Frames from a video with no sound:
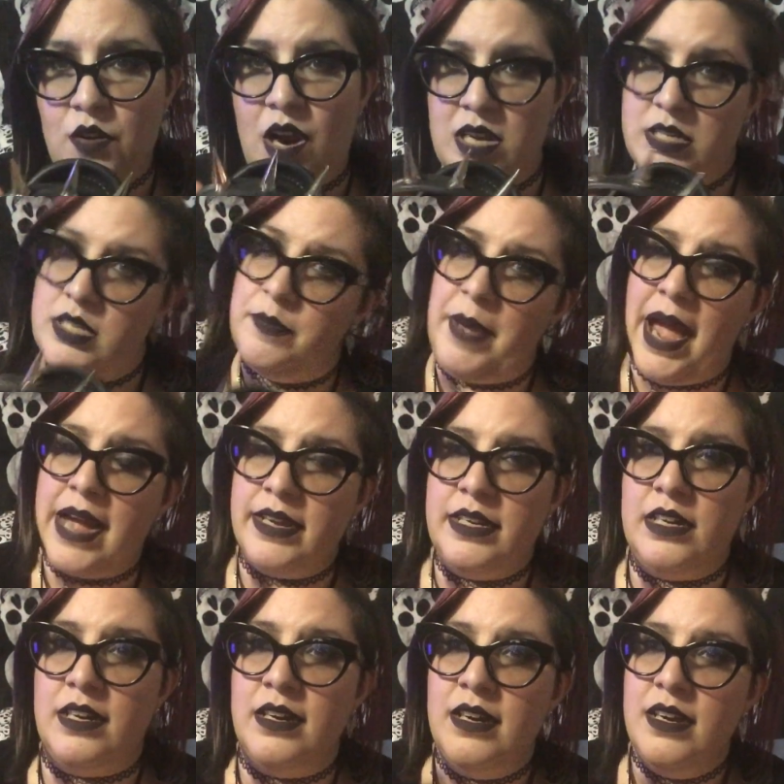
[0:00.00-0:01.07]
across the back
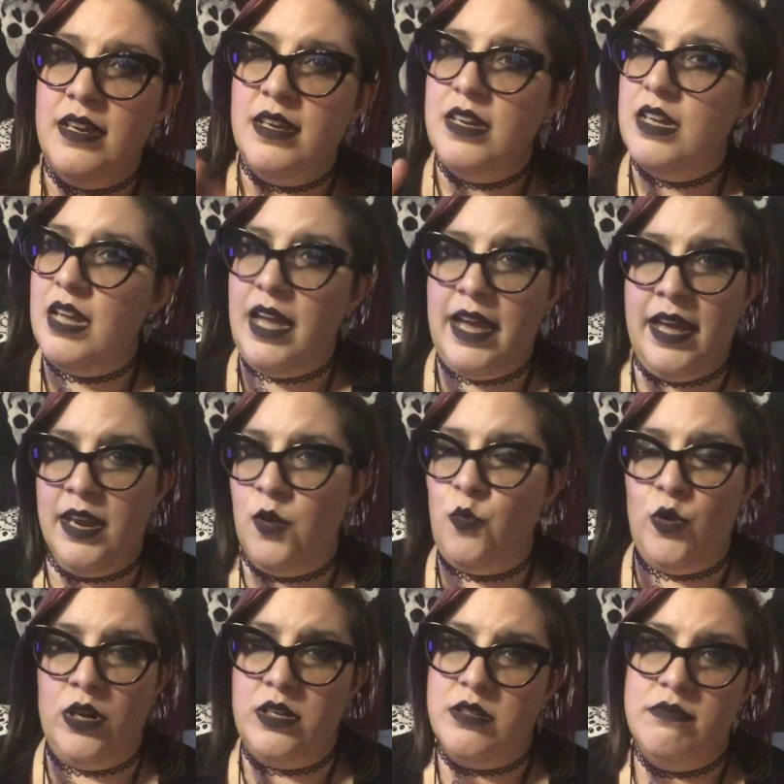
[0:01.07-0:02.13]
here, and
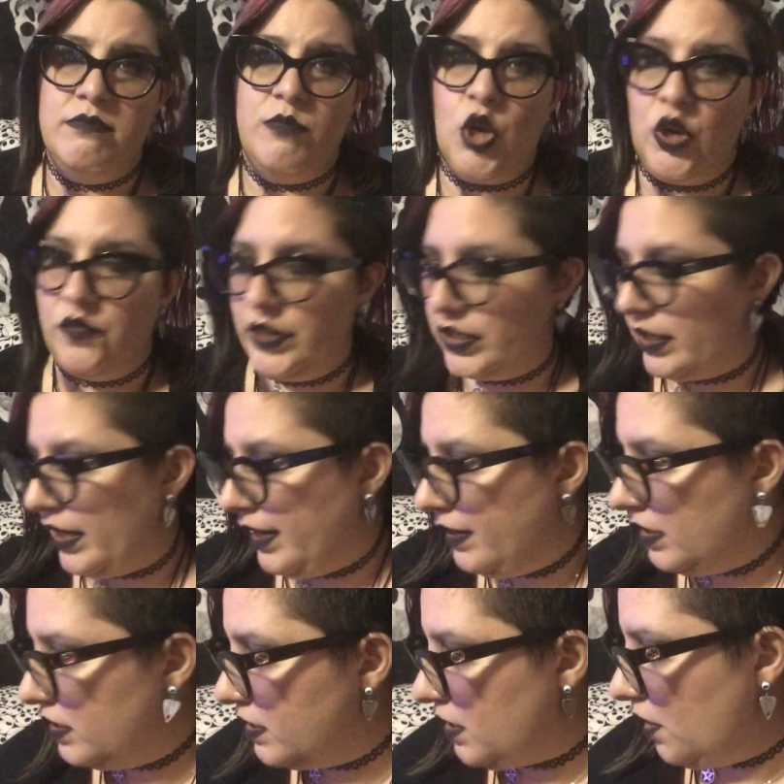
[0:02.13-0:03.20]
it worked perfectly.
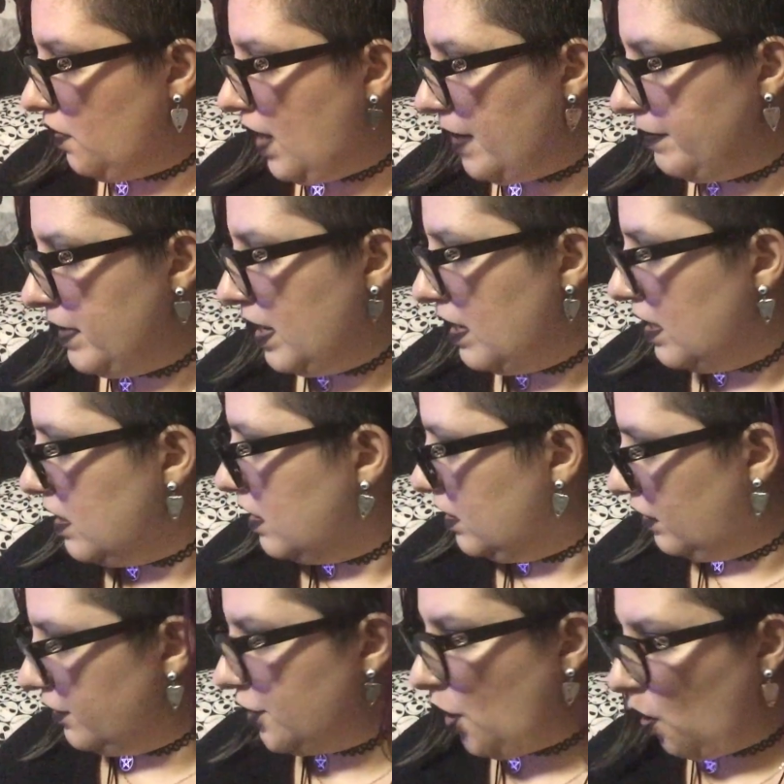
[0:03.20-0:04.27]
So I'm
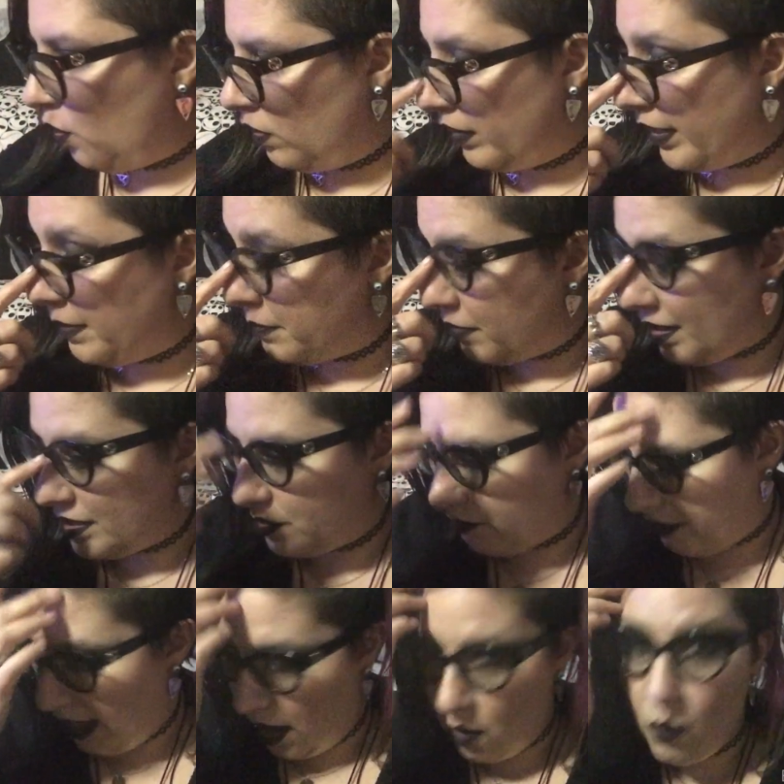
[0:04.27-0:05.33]
totally
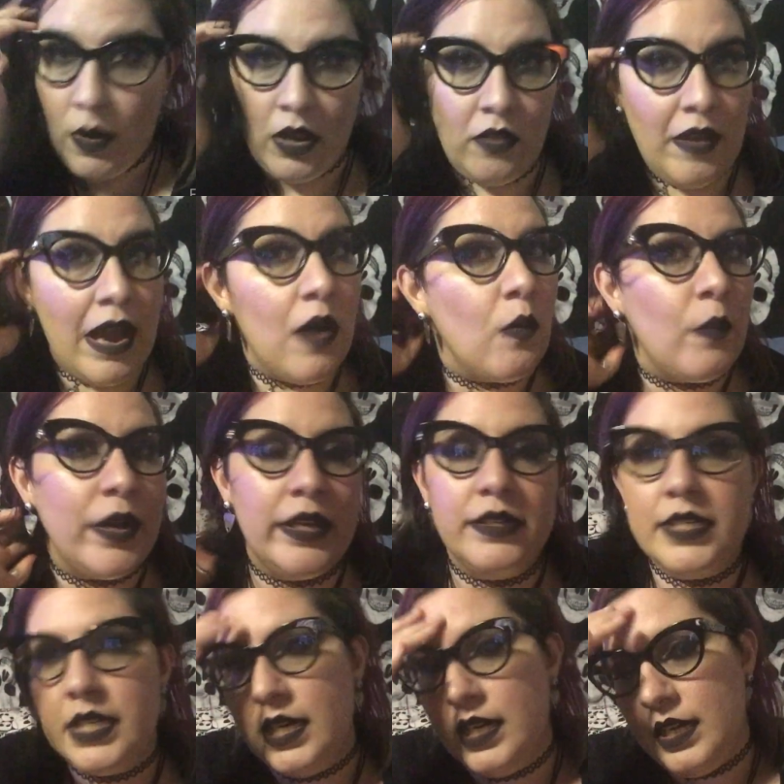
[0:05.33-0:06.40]
impressed with how well that
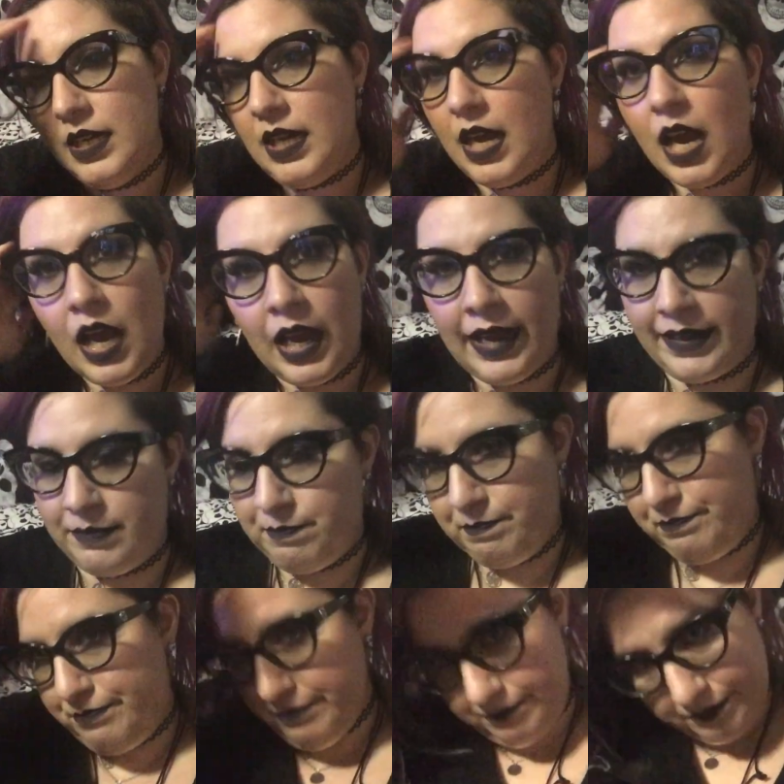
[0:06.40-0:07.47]
went. I
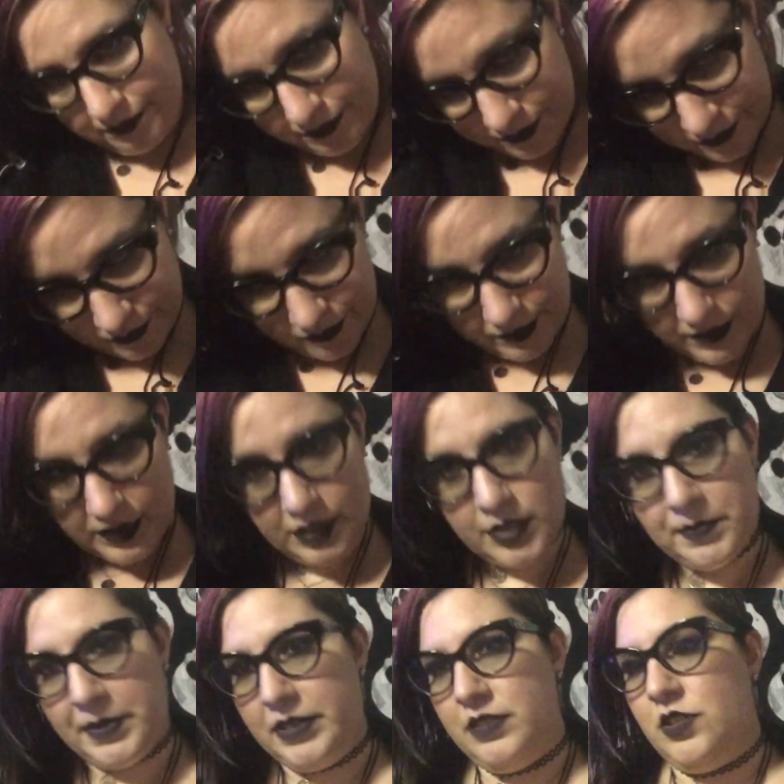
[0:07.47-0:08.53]

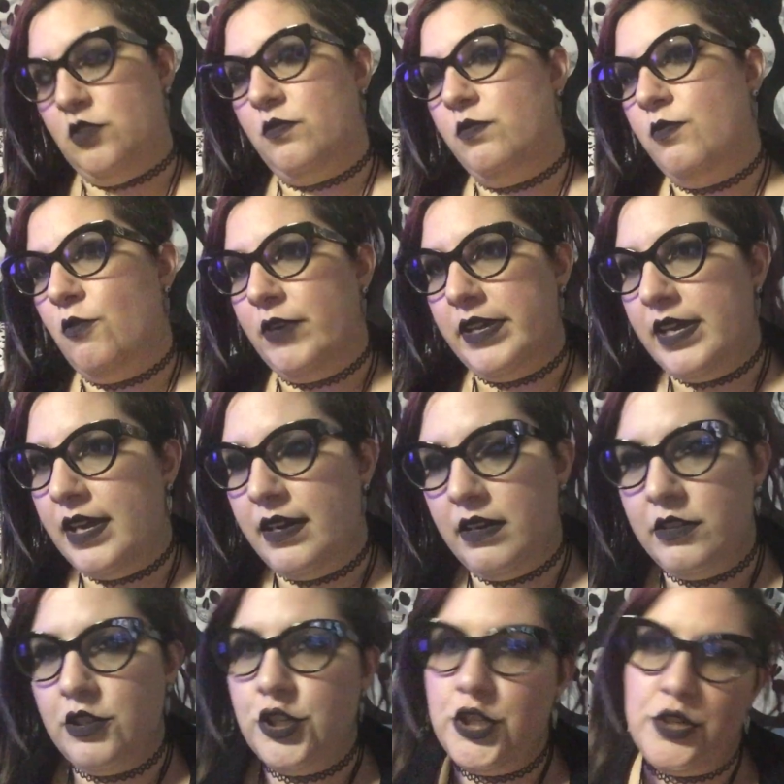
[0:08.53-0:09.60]
spent $48
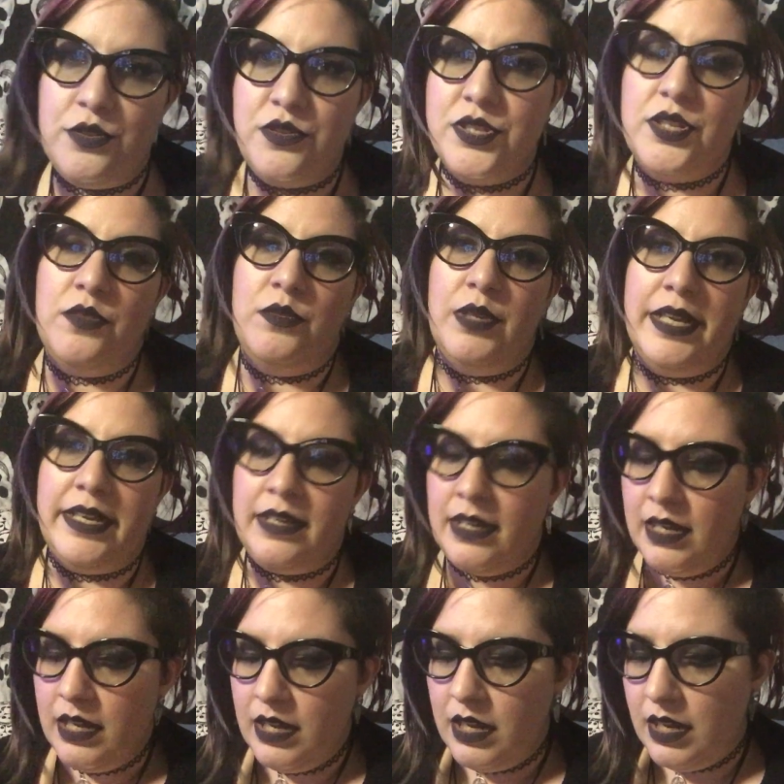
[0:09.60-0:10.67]
on the shoes, so like
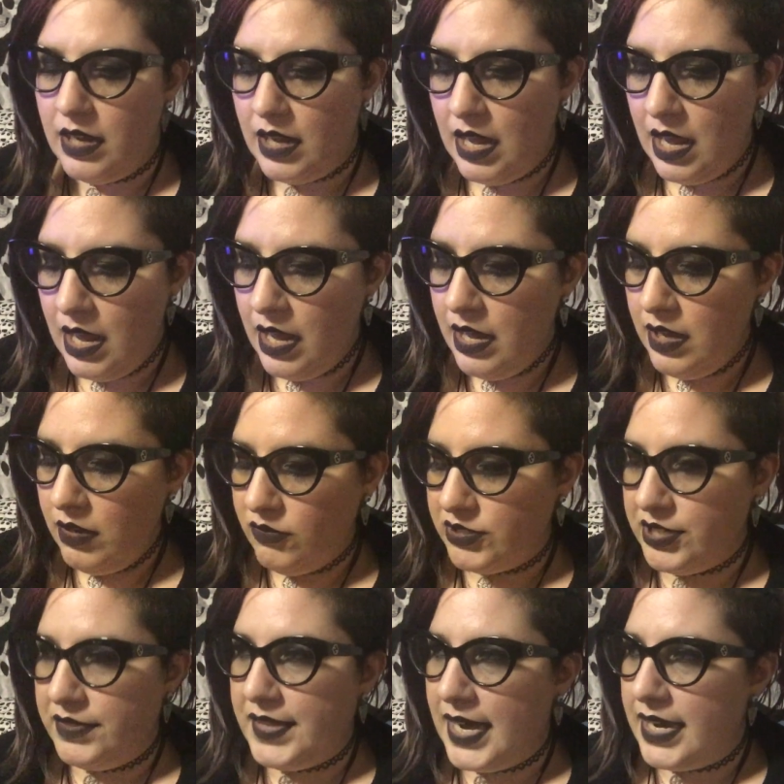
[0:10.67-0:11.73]

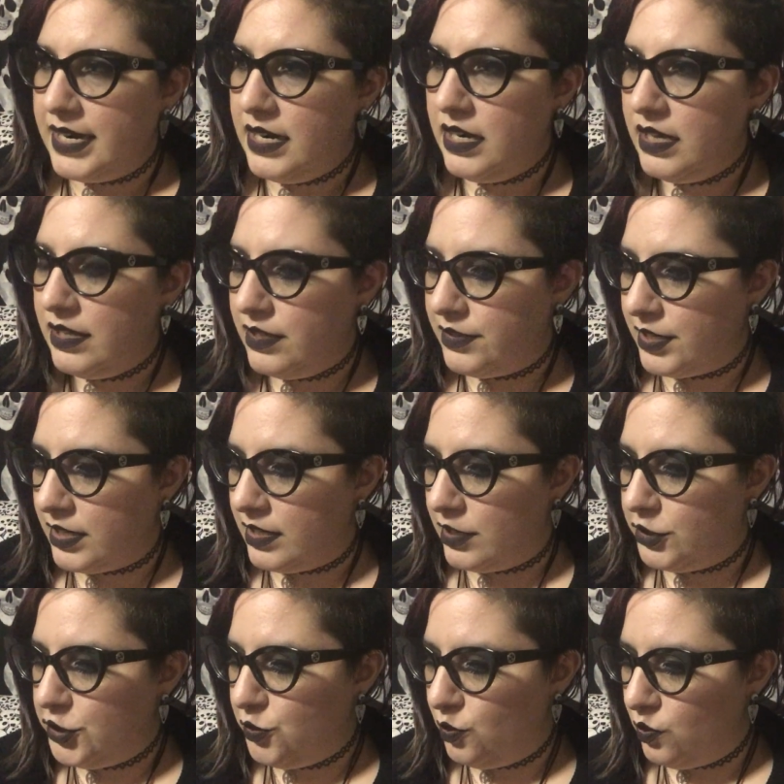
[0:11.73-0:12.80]
did that.
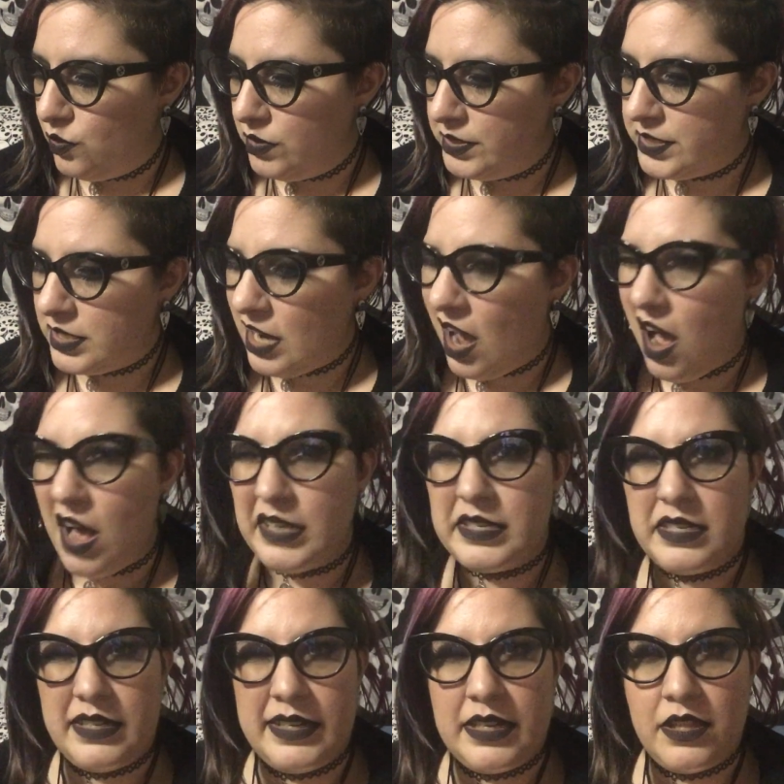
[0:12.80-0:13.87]
The tools
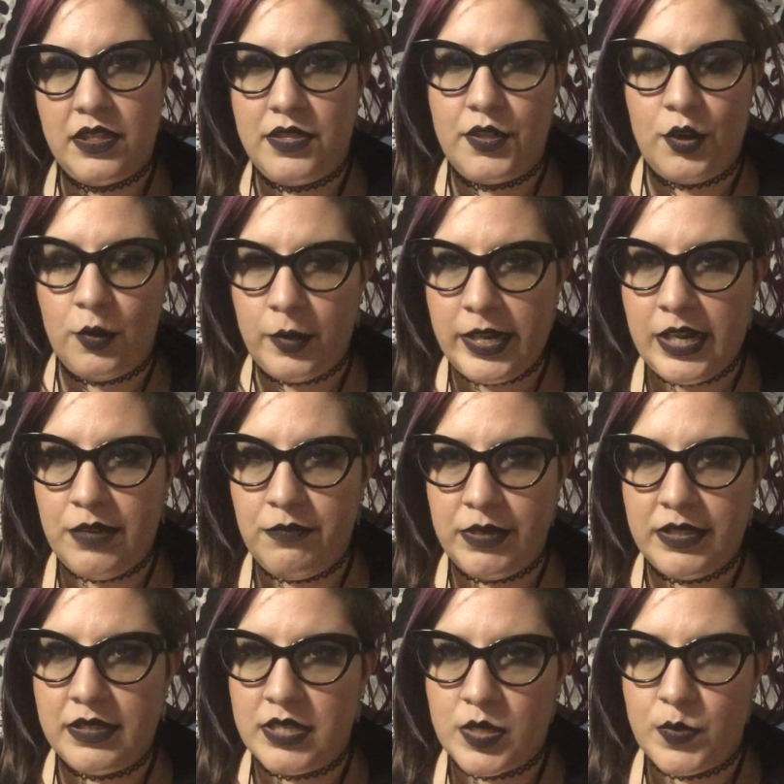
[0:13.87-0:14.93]
cost like $30 with the